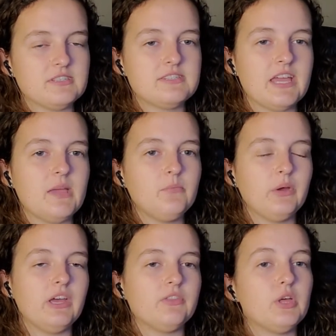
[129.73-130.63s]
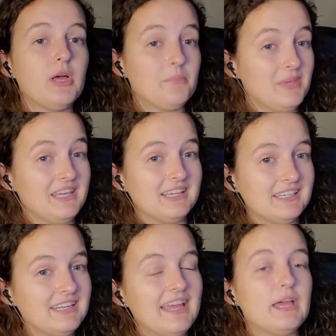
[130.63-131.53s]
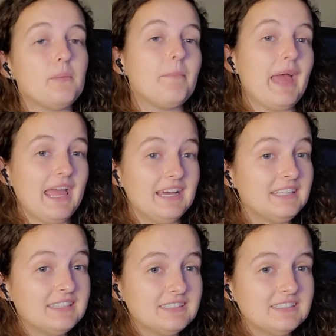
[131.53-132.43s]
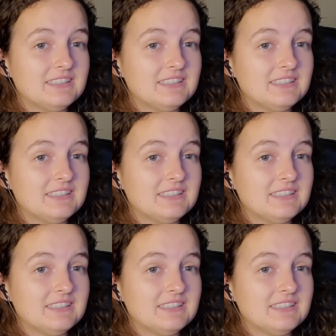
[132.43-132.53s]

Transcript: Same with pen and pen.